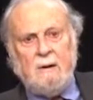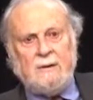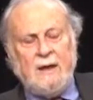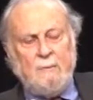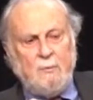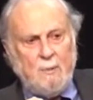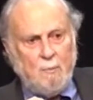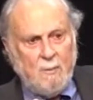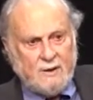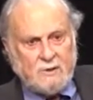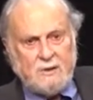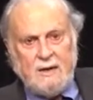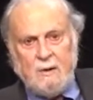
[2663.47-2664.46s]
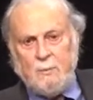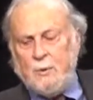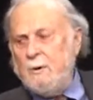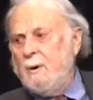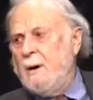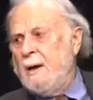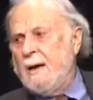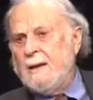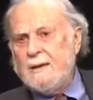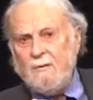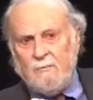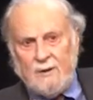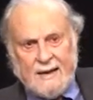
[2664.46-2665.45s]
They've been much deeper, and
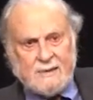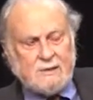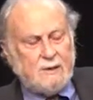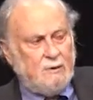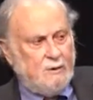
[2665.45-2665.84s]
they've lasted